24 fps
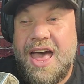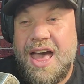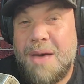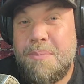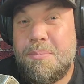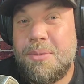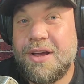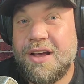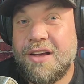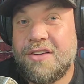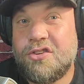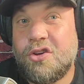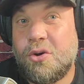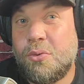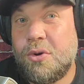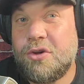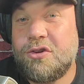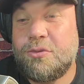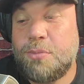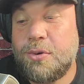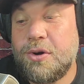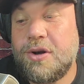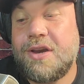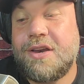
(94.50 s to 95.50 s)
and because I
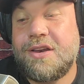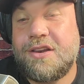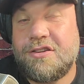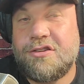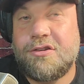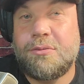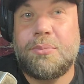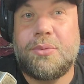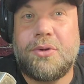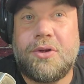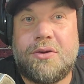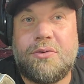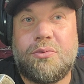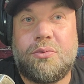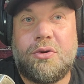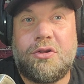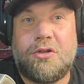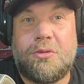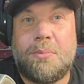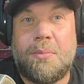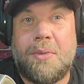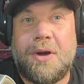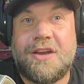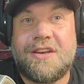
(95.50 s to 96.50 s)
was pretty disciplined
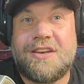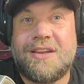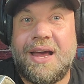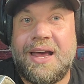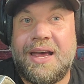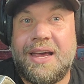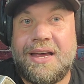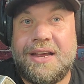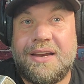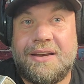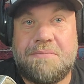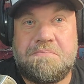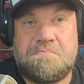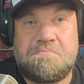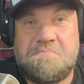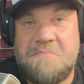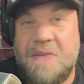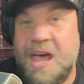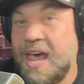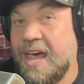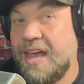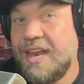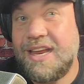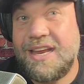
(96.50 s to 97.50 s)
with my diet
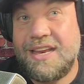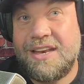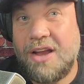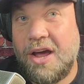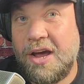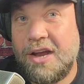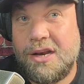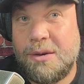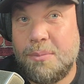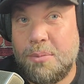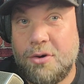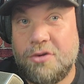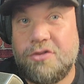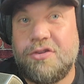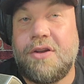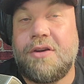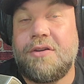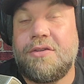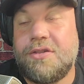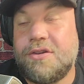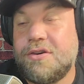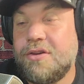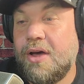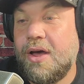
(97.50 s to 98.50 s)
80,
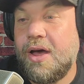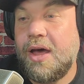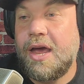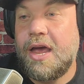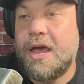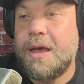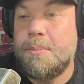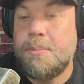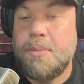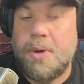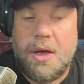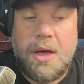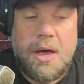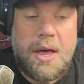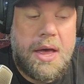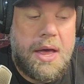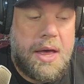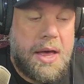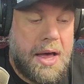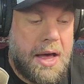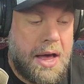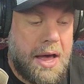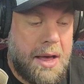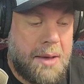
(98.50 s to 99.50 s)
90% of the time,
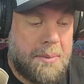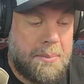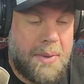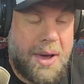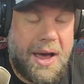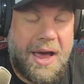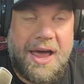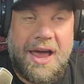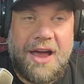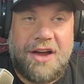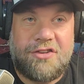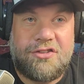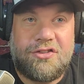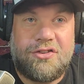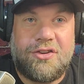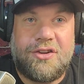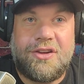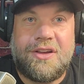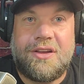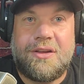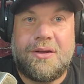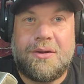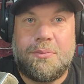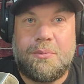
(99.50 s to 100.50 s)
um, I
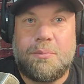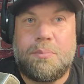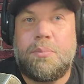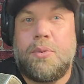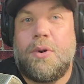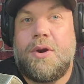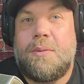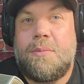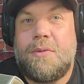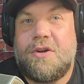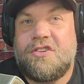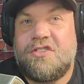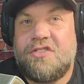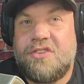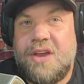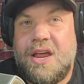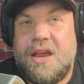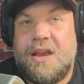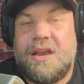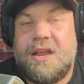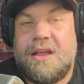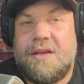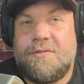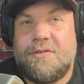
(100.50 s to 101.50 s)
actually pretty much
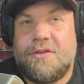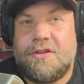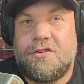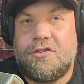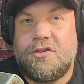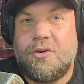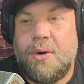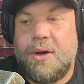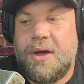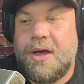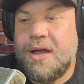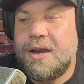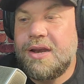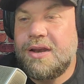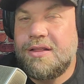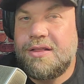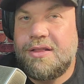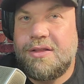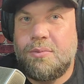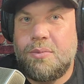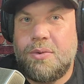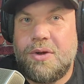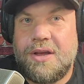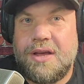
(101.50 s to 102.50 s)
stayed even. So I
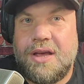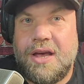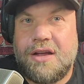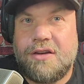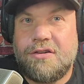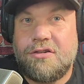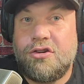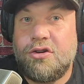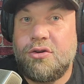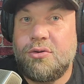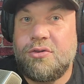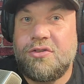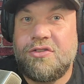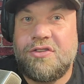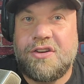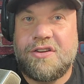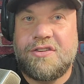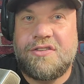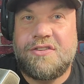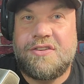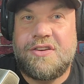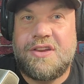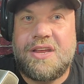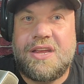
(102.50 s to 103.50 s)
ended the week at
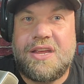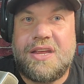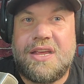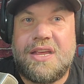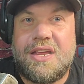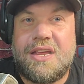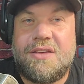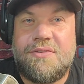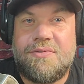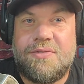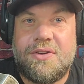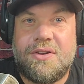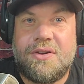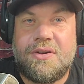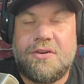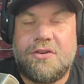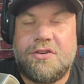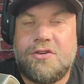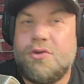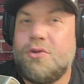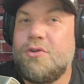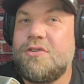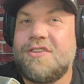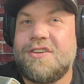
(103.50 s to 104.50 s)
260 even,
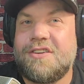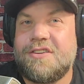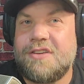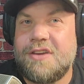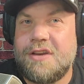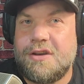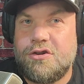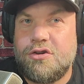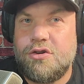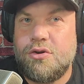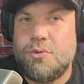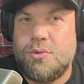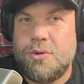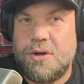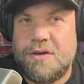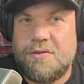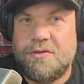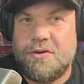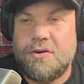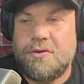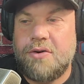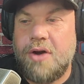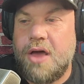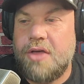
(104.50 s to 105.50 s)
262
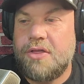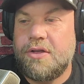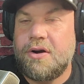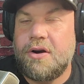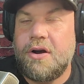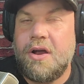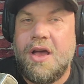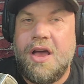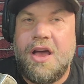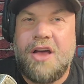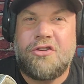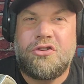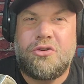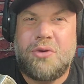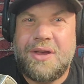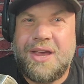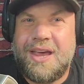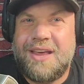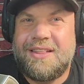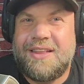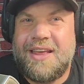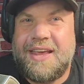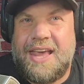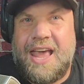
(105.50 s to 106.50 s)
even rather. So I
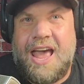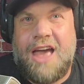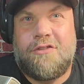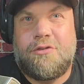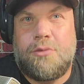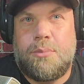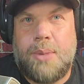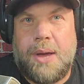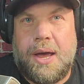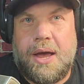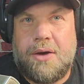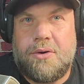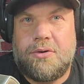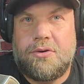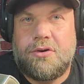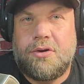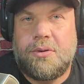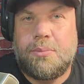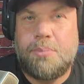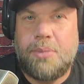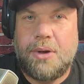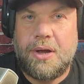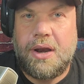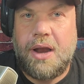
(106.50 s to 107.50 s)
gained like half a pound,
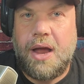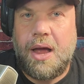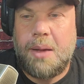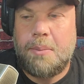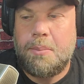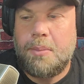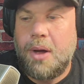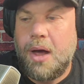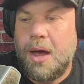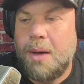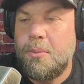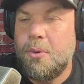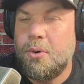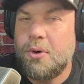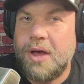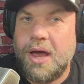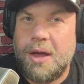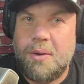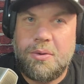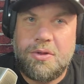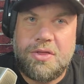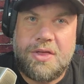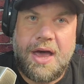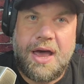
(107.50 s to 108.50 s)
but um, I'm
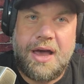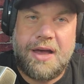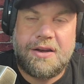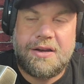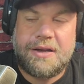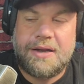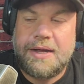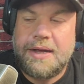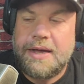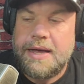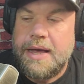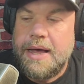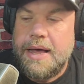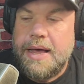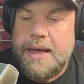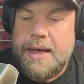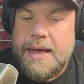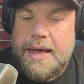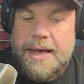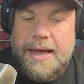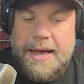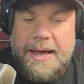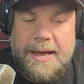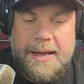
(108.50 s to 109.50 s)
okay with that.
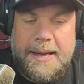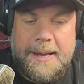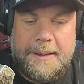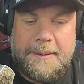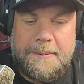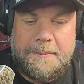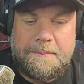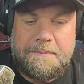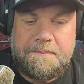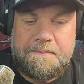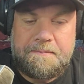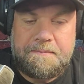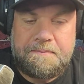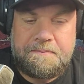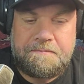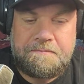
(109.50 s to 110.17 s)
Um,